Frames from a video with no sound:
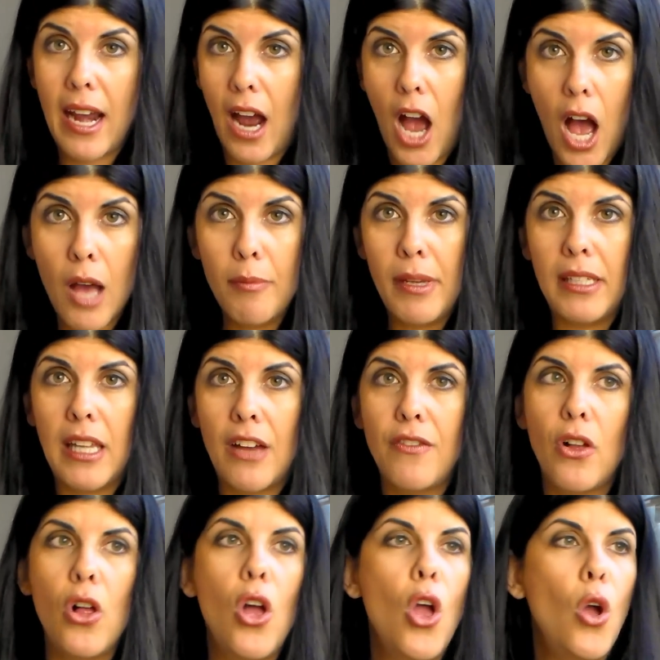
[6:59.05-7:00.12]
at a hobby
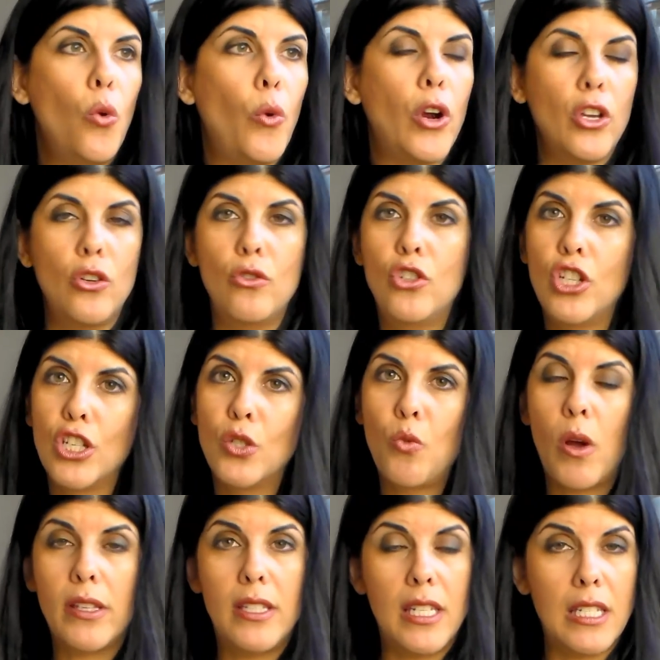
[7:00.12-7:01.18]
level where you
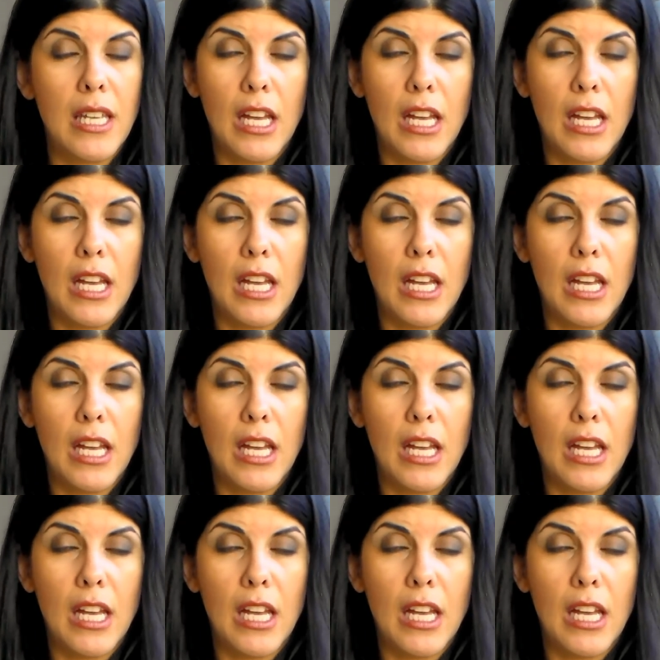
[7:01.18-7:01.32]
just want